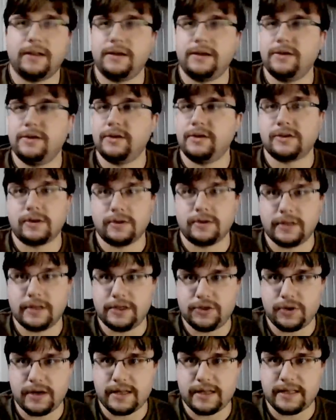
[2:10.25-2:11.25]
and you can certainly
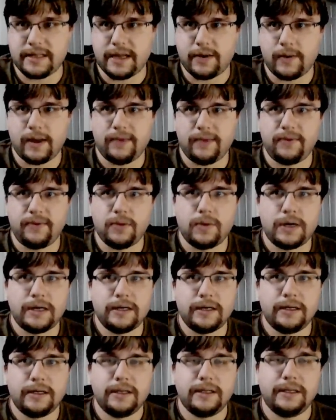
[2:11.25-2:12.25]
treat it that way if you want.